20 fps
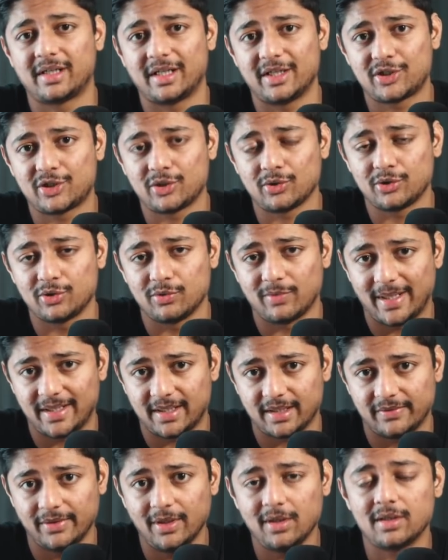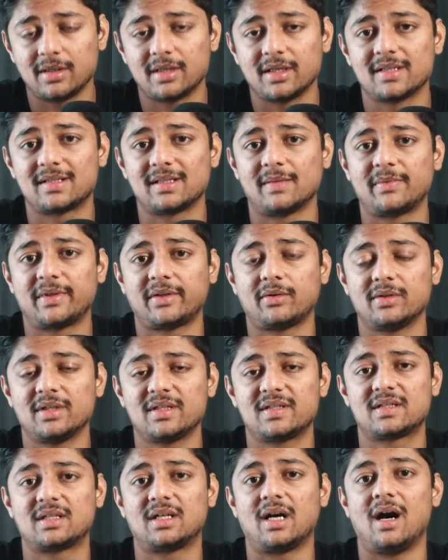ratio you might have heard is something known
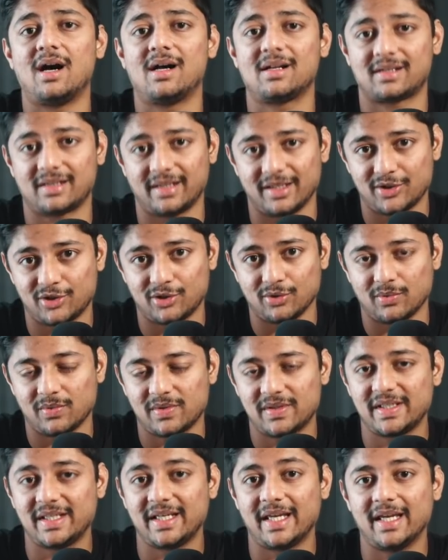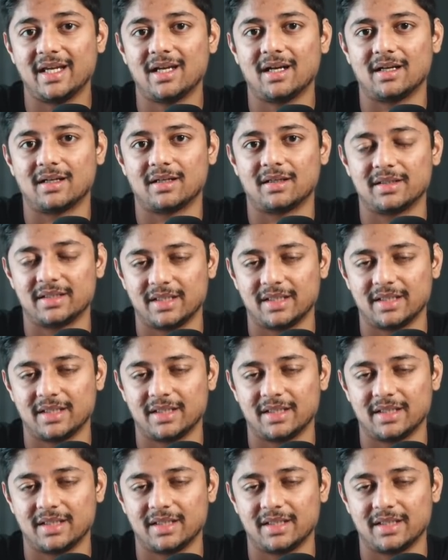as CAR ratio, C-A-R.